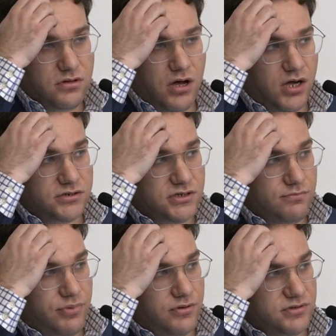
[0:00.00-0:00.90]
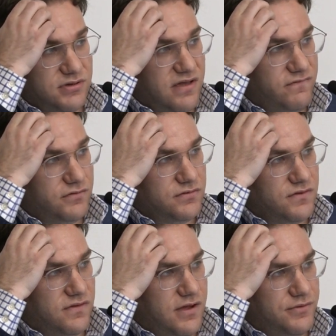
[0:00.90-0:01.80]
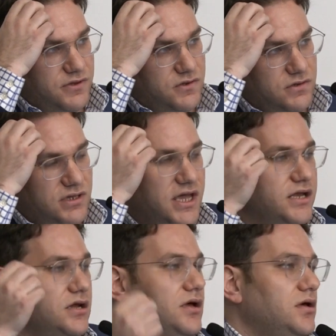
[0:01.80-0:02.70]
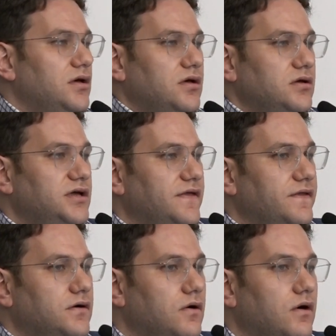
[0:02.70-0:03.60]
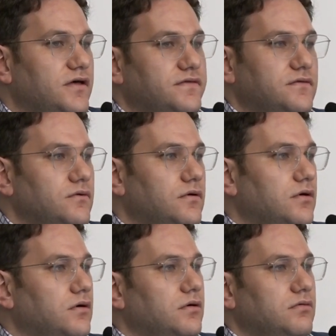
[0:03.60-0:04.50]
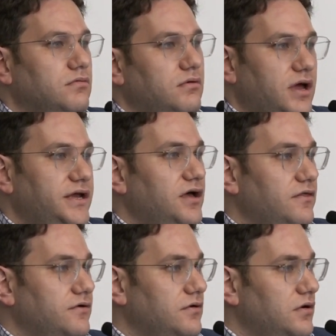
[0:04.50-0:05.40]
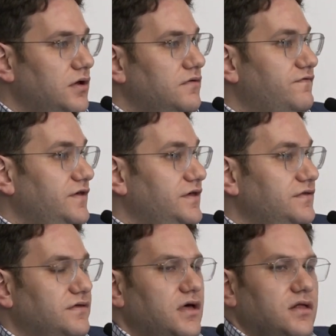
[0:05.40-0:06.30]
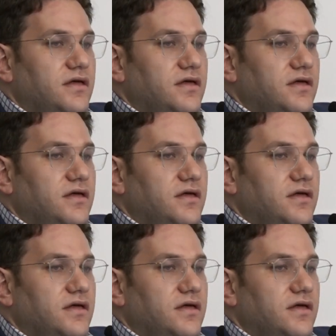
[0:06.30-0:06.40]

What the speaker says: on a component level so that we can get the cost or any other fees,